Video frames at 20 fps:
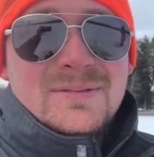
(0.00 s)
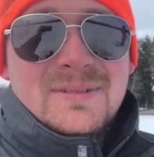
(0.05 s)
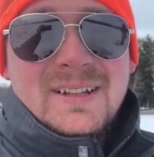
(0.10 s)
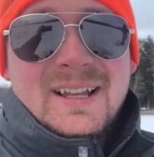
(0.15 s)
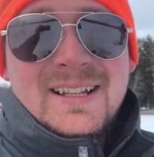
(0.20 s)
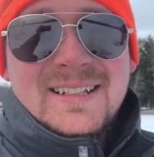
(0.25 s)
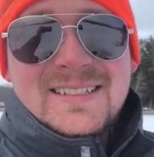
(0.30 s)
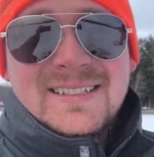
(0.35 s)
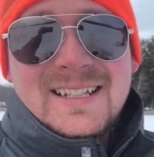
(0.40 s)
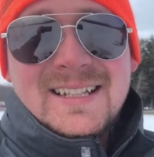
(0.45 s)

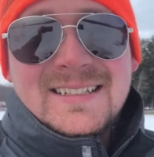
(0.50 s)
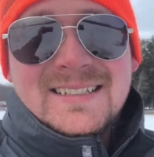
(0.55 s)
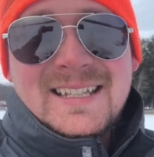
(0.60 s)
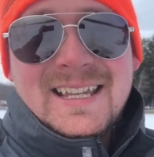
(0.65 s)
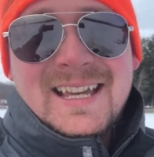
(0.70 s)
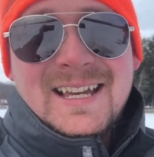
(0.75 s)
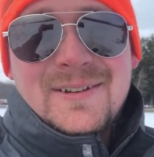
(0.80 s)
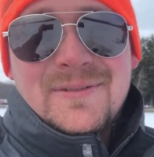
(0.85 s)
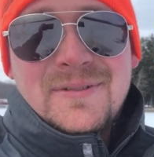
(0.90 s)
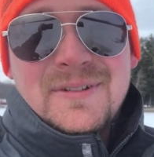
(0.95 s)
nice sized
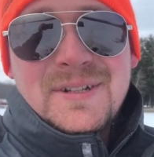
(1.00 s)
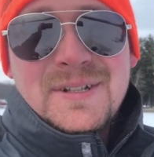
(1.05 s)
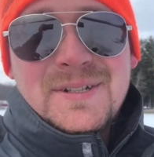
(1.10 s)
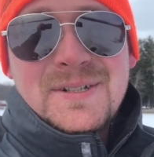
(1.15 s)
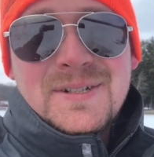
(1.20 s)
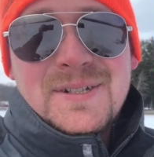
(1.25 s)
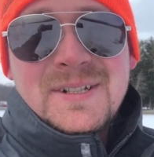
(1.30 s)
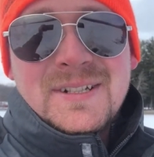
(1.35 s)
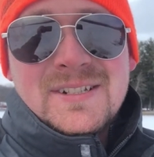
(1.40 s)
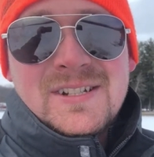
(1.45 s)

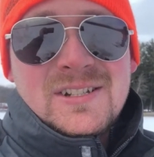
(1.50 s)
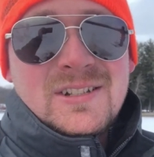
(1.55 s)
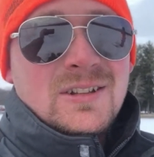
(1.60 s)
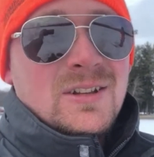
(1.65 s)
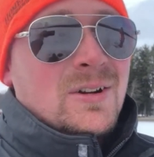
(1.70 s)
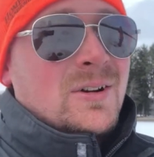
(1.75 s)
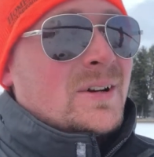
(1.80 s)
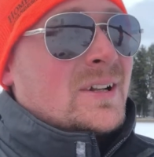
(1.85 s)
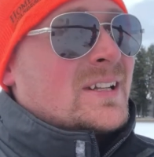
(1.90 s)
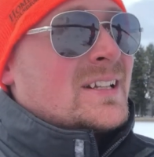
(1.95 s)
catfish and just
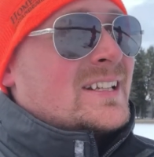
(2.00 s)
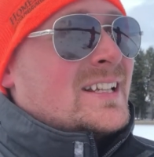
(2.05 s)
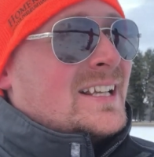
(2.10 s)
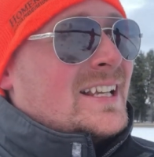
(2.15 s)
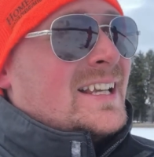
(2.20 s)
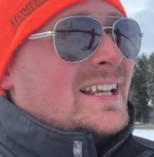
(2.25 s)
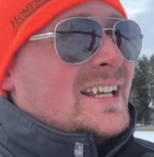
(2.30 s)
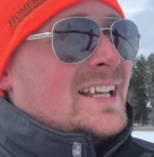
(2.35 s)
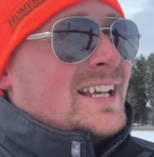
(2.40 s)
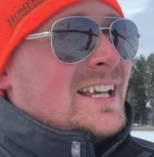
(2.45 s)
learning
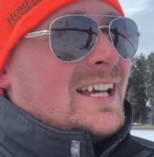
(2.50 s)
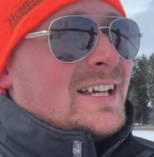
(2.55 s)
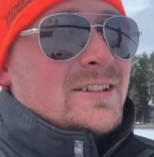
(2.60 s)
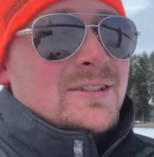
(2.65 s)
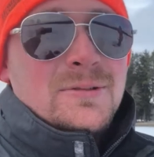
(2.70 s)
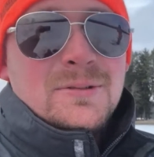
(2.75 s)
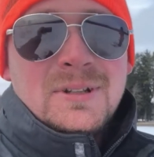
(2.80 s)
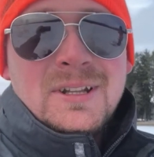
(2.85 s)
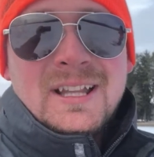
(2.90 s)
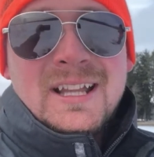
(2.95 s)
and
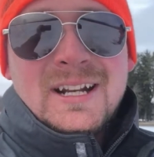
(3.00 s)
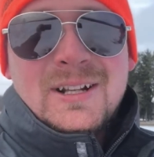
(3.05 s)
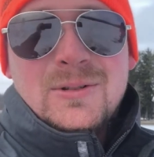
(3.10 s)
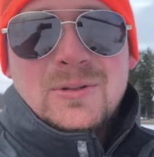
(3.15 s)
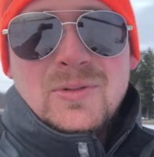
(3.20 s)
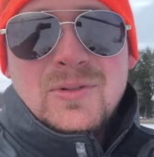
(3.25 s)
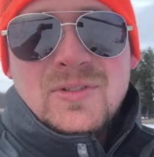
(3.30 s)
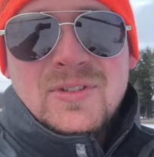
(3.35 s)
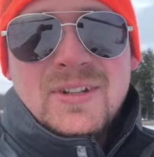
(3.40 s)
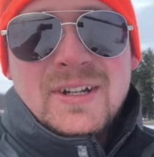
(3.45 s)
doing a lot of
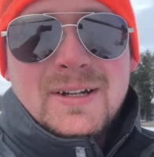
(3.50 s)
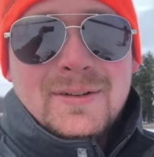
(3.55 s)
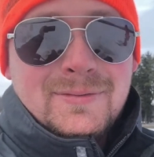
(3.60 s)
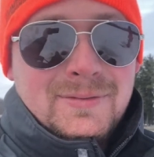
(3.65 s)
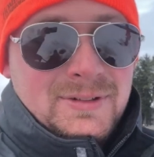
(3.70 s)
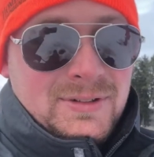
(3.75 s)
cool stuff.